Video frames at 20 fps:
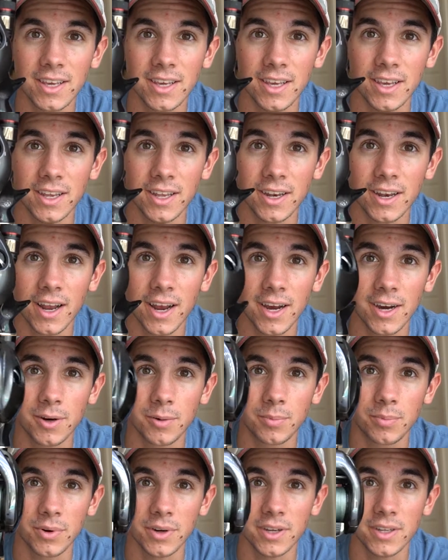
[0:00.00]
in how
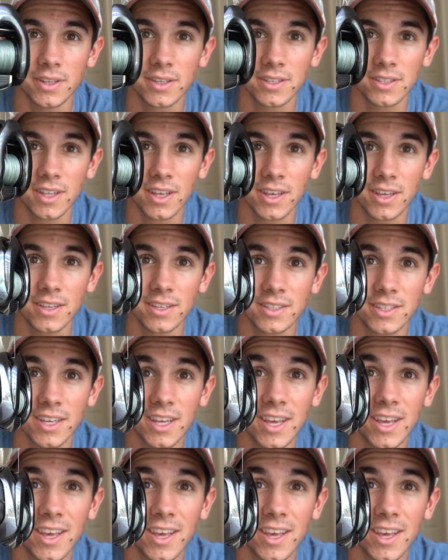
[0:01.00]
pretty this thing is.